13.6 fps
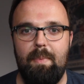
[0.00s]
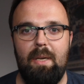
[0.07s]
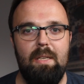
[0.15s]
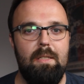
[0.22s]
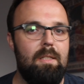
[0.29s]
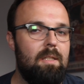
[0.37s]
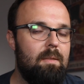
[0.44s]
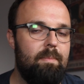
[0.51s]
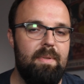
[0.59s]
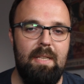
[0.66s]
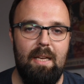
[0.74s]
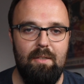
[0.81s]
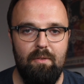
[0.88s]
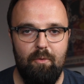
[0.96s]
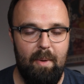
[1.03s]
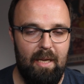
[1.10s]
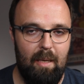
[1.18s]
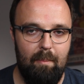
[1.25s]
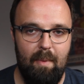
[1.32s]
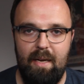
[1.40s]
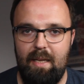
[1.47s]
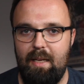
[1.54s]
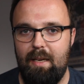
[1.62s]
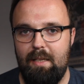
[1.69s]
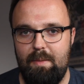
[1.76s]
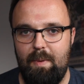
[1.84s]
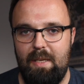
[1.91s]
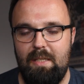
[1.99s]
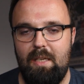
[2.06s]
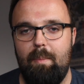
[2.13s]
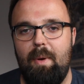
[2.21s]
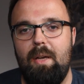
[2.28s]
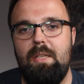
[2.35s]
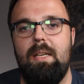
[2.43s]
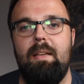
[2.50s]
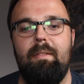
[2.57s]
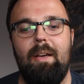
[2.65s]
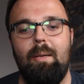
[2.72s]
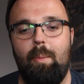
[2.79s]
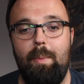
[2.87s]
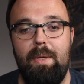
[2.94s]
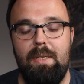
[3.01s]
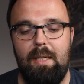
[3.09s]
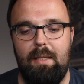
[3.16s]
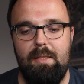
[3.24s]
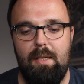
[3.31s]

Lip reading: because there's potential for making money and it's commercially available music.